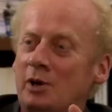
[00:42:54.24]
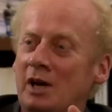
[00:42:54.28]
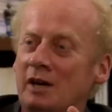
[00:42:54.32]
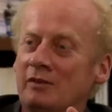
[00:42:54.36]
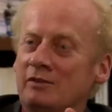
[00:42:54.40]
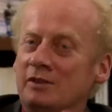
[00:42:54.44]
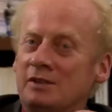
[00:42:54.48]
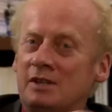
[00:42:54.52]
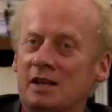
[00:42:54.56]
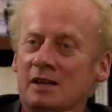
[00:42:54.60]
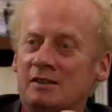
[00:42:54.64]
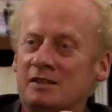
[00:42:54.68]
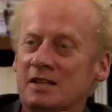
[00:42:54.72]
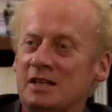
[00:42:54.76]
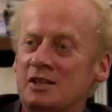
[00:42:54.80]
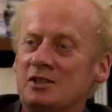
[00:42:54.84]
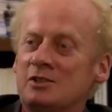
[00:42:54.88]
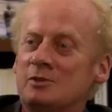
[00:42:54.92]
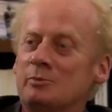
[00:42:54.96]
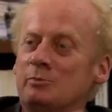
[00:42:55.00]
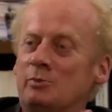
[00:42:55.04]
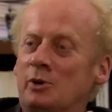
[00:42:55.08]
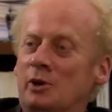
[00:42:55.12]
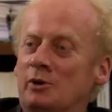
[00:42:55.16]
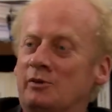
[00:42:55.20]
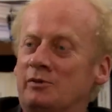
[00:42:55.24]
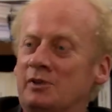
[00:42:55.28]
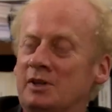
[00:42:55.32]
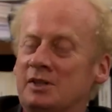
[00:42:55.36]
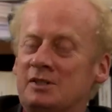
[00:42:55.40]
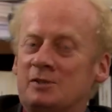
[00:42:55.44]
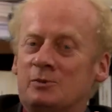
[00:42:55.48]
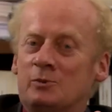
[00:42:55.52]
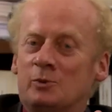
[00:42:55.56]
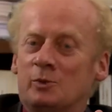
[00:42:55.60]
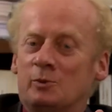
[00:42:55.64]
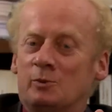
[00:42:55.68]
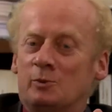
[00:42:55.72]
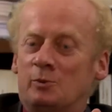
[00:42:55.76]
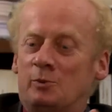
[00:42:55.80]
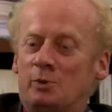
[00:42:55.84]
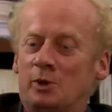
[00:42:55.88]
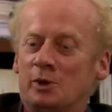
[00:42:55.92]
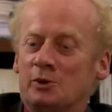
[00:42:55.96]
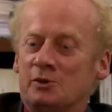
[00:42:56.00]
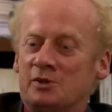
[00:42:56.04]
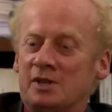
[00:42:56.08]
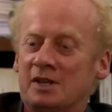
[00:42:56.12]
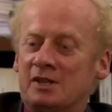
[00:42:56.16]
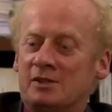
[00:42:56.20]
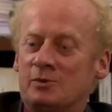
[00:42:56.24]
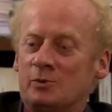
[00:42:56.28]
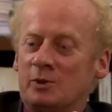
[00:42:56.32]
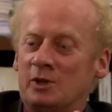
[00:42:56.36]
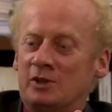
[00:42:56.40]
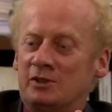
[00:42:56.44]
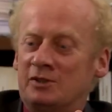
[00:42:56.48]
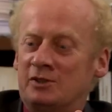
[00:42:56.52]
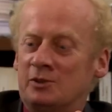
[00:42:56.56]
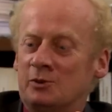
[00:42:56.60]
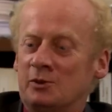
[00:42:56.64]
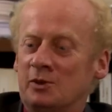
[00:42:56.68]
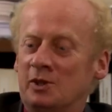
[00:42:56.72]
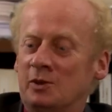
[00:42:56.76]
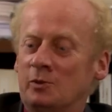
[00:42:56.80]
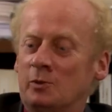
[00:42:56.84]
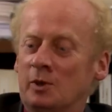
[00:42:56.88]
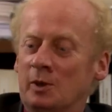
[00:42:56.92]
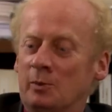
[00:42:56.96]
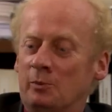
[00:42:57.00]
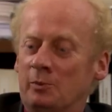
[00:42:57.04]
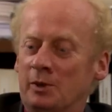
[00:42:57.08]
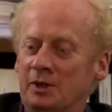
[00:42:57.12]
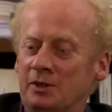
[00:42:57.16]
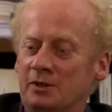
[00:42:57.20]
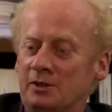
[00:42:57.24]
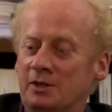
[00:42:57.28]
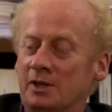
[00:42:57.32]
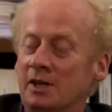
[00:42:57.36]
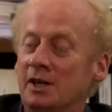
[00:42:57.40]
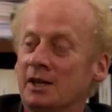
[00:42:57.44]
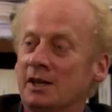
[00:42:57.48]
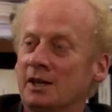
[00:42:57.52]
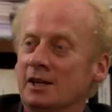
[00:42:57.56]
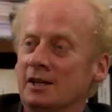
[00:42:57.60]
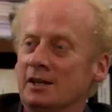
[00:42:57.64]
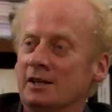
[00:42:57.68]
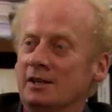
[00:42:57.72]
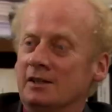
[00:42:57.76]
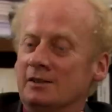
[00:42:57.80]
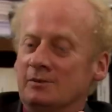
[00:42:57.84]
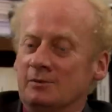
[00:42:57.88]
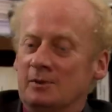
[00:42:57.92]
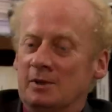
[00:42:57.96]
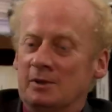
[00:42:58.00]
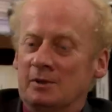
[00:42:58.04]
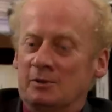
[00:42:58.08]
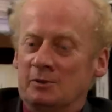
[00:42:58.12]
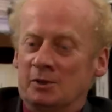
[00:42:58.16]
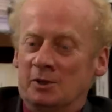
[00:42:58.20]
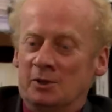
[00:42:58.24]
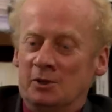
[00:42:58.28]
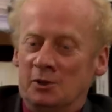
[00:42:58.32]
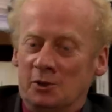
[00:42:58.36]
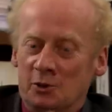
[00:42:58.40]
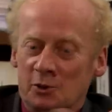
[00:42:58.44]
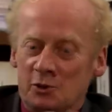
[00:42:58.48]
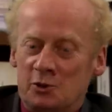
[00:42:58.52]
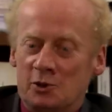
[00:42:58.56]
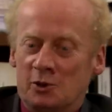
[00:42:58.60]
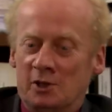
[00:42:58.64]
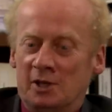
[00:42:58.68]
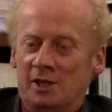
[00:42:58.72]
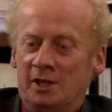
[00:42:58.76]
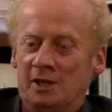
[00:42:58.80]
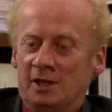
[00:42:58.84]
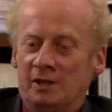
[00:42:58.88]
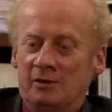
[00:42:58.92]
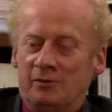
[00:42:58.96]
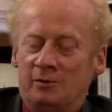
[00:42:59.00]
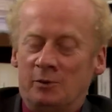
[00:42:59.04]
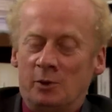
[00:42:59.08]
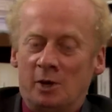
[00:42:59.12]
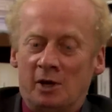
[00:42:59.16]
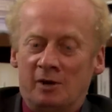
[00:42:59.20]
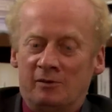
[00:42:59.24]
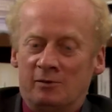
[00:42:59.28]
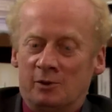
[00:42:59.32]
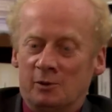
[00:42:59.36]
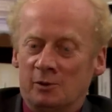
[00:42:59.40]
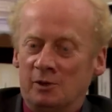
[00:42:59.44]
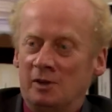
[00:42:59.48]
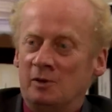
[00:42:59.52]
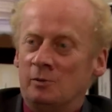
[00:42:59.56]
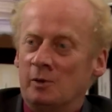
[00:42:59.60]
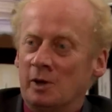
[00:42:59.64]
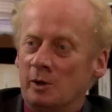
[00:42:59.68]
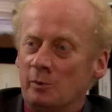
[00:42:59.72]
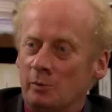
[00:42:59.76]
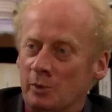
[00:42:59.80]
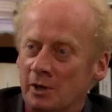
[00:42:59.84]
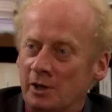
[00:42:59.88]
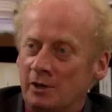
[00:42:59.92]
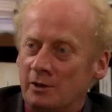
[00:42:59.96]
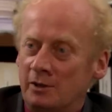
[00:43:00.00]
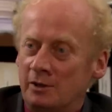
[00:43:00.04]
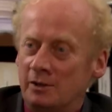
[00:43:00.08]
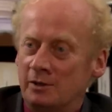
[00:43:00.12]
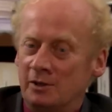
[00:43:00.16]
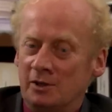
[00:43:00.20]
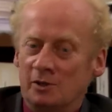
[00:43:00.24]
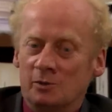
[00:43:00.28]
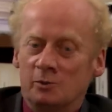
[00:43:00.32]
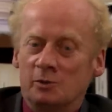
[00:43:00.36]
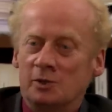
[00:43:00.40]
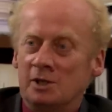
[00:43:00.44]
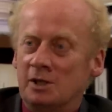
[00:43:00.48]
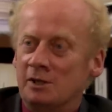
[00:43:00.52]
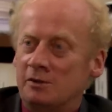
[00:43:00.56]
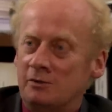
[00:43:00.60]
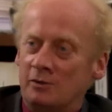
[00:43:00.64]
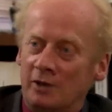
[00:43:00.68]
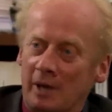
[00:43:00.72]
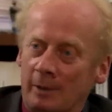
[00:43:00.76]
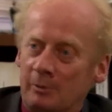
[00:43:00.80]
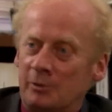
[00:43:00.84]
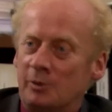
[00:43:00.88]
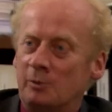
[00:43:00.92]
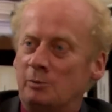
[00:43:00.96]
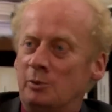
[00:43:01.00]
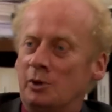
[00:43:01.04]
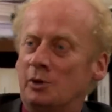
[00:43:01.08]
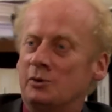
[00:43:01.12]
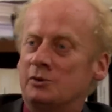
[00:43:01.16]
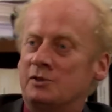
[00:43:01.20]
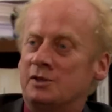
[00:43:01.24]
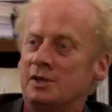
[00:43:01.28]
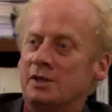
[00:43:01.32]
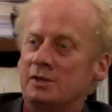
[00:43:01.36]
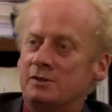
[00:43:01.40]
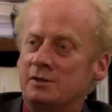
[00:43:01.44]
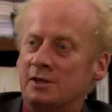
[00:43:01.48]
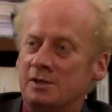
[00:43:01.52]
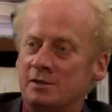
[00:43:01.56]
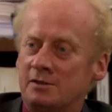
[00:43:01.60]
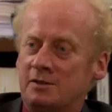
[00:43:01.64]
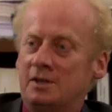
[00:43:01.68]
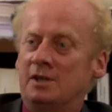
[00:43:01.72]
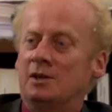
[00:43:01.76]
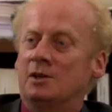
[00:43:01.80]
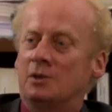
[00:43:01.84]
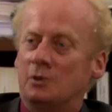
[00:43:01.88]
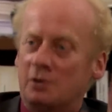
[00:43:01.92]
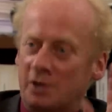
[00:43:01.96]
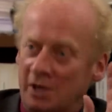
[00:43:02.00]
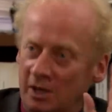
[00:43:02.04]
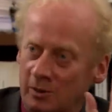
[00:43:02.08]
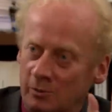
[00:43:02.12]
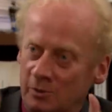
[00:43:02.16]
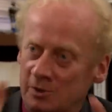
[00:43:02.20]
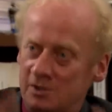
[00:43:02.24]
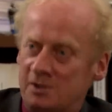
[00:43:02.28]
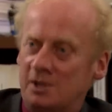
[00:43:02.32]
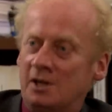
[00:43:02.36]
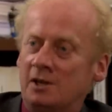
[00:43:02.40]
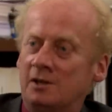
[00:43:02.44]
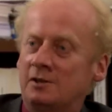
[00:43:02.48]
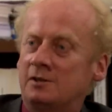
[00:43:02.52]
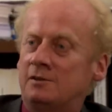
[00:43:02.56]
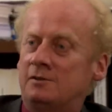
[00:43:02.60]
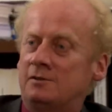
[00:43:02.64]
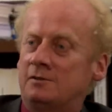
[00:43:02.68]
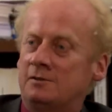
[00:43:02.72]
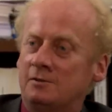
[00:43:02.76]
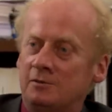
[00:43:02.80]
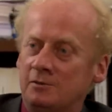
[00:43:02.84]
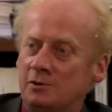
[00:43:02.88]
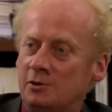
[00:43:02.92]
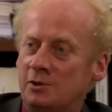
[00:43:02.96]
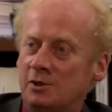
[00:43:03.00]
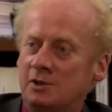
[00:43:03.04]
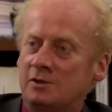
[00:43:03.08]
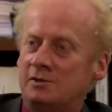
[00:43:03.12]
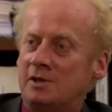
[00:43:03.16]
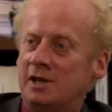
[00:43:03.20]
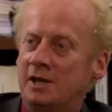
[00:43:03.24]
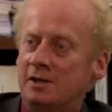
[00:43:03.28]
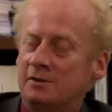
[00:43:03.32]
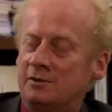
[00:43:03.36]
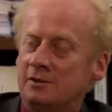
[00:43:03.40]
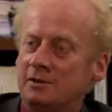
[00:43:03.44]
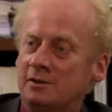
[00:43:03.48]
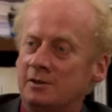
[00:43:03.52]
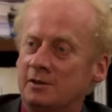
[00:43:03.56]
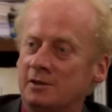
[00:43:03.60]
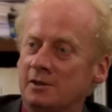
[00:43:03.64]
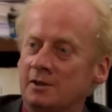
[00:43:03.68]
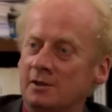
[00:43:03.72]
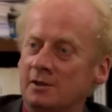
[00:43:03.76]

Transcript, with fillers: privatization process, exactly. process where there's only one bidder. Usually, if you have only one bidder, you would interrupt the process and say, okay, we sell it two years later